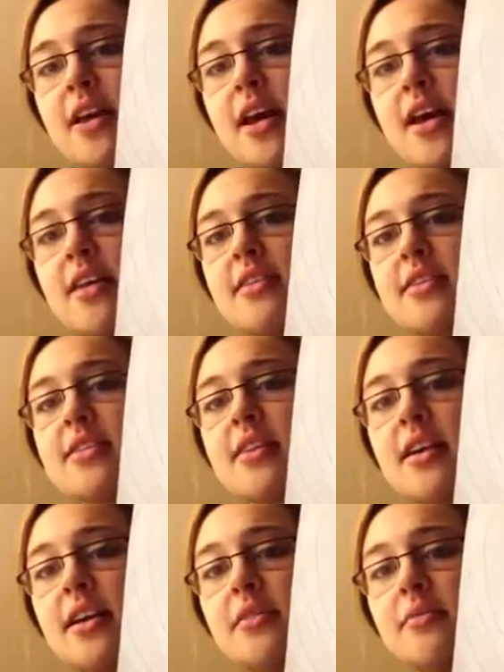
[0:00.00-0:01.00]
and the
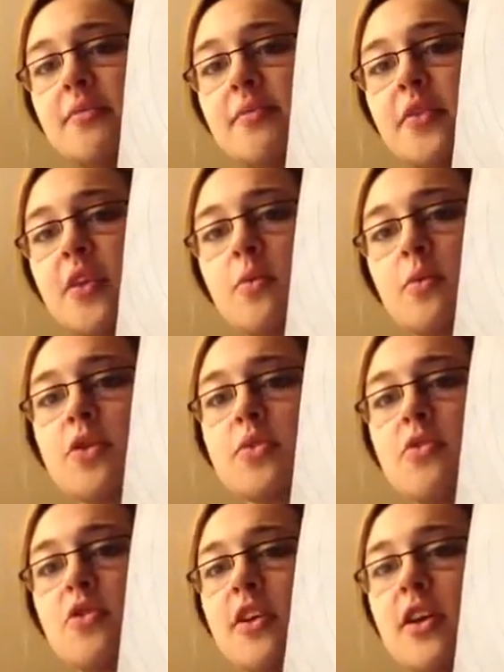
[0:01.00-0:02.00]
Sun was
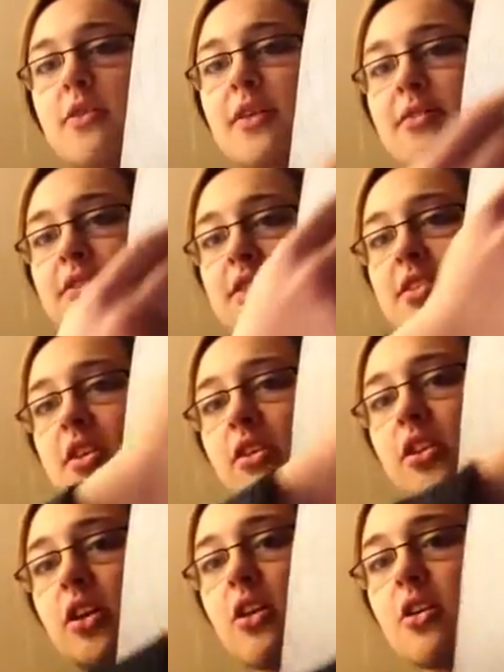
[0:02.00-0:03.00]
moving around this
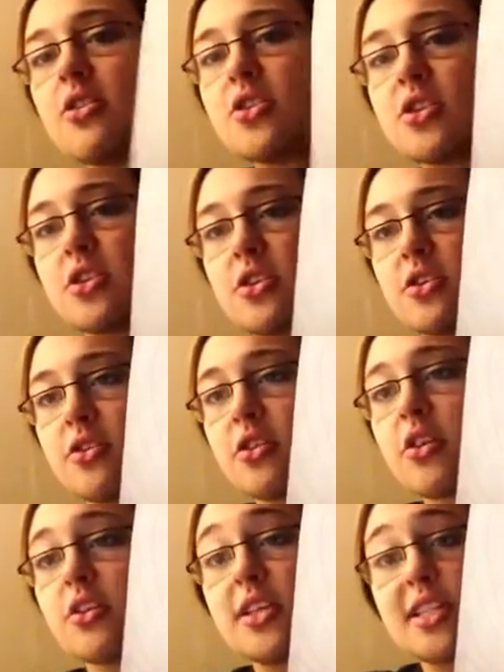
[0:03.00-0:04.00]
large circle
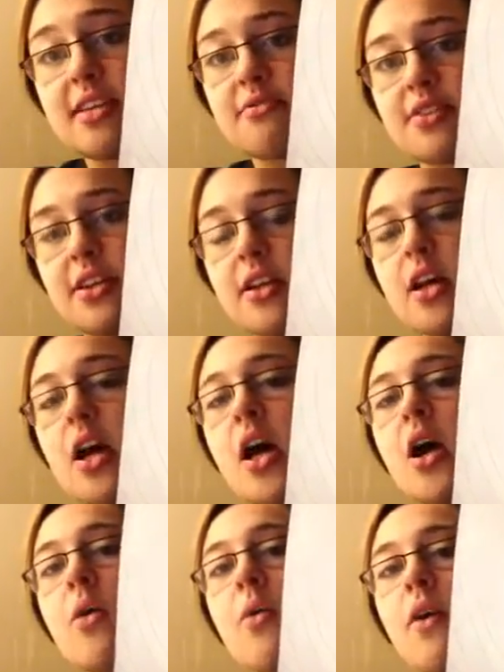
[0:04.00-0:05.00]
called a deferent,
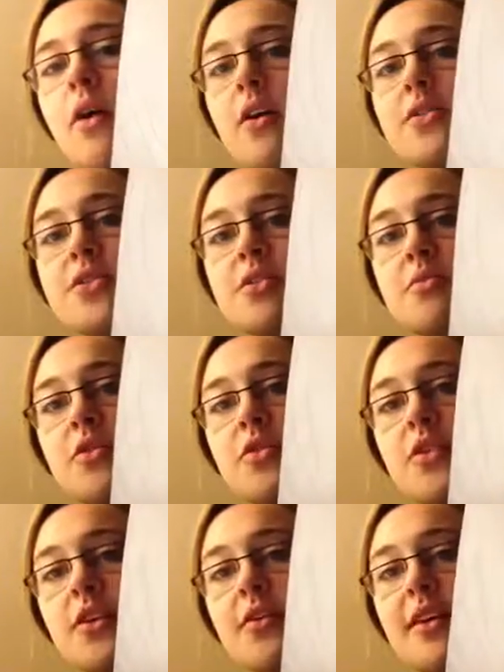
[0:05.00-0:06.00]
while also
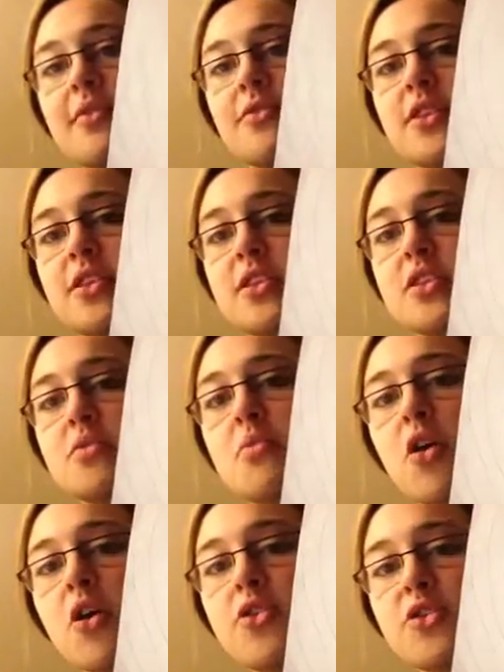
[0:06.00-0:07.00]
moving around this
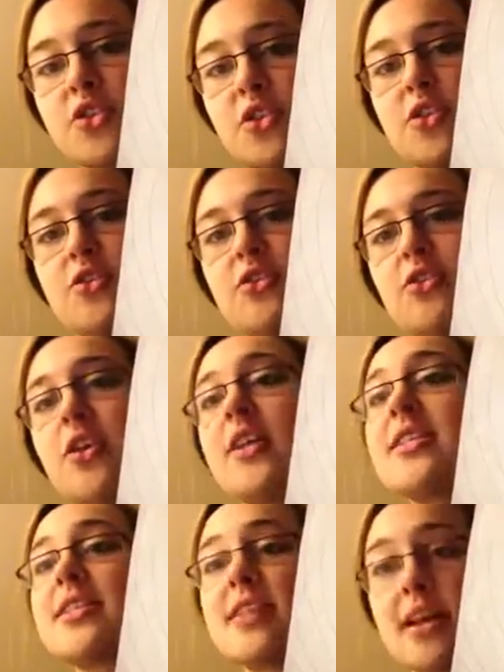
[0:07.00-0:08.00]
small circle
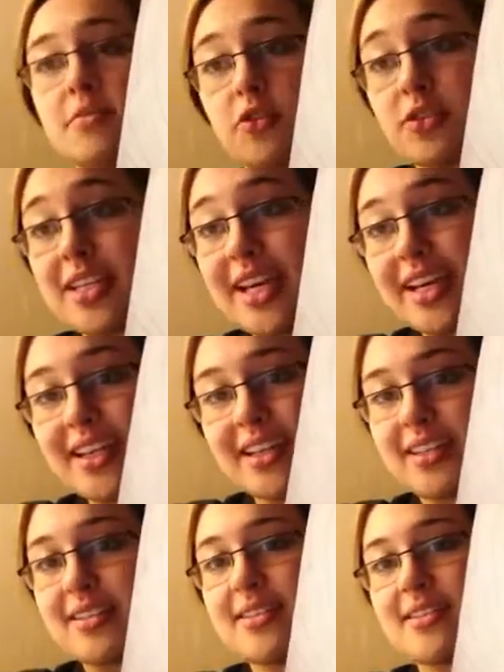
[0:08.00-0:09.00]

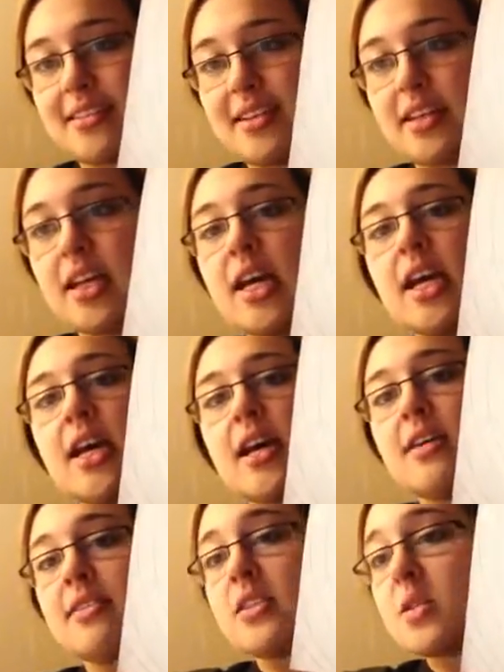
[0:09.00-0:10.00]
simultaneously.
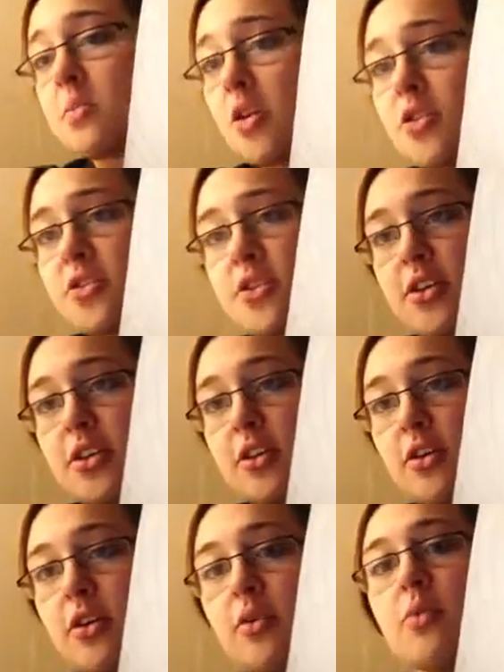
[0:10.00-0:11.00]
And the small
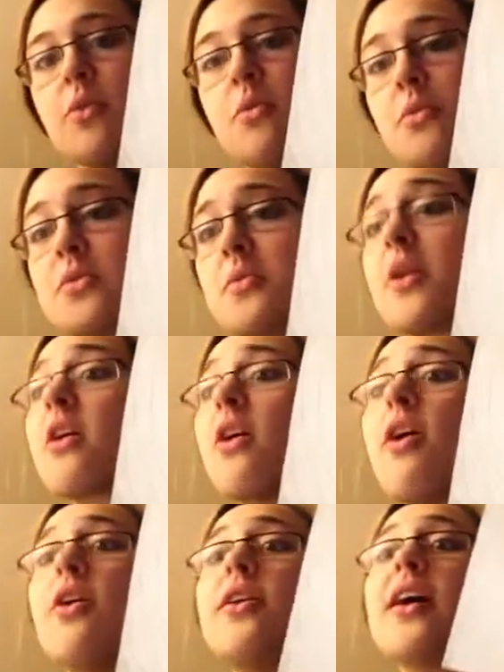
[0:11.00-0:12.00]
circle was what's
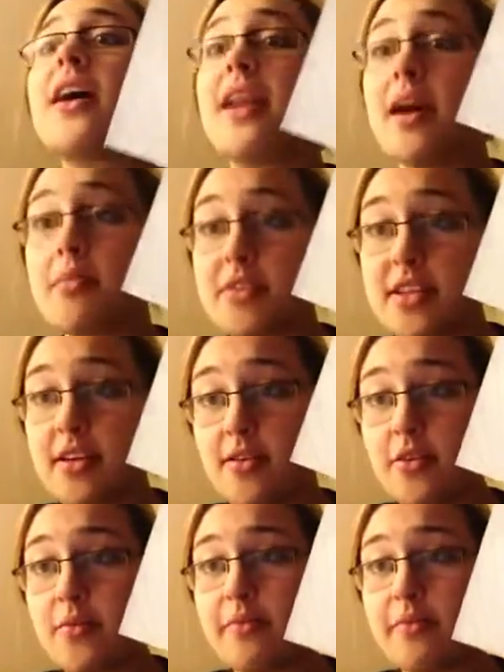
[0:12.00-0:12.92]
called an epicycle.